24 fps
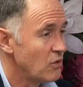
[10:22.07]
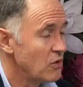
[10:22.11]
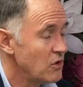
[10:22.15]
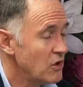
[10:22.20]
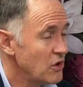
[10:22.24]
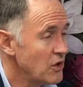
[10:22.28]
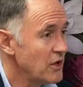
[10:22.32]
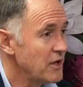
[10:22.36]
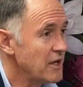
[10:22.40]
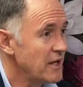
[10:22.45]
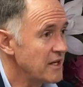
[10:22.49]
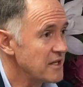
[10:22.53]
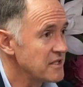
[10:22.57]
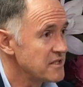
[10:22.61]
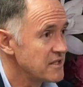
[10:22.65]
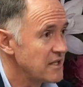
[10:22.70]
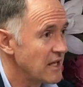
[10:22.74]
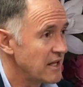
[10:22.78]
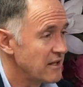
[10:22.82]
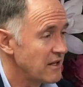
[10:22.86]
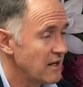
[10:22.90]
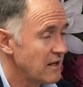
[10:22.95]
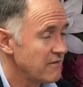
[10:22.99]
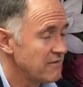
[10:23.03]
learnings
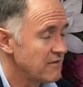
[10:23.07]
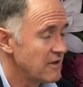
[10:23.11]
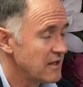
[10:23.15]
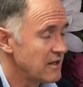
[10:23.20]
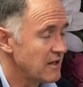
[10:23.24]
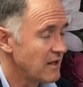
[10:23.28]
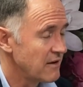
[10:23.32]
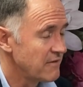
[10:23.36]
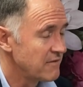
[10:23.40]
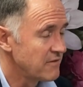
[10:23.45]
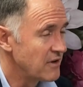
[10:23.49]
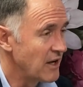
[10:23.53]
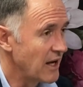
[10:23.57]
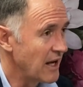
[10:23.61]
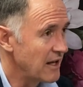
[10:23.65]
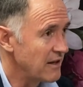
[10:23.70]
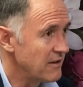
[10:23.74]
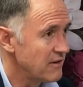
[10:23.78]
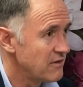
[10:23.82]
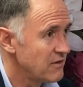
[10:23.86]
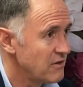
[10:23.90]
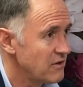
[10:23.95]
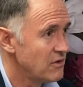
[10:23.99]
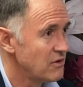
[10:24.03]
that they've
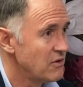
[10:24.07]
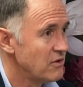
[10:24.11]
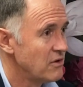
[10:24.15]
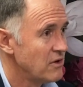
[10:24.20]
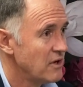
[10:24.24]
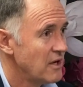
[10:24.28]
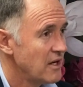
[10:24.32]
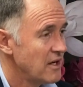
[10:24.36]
gained through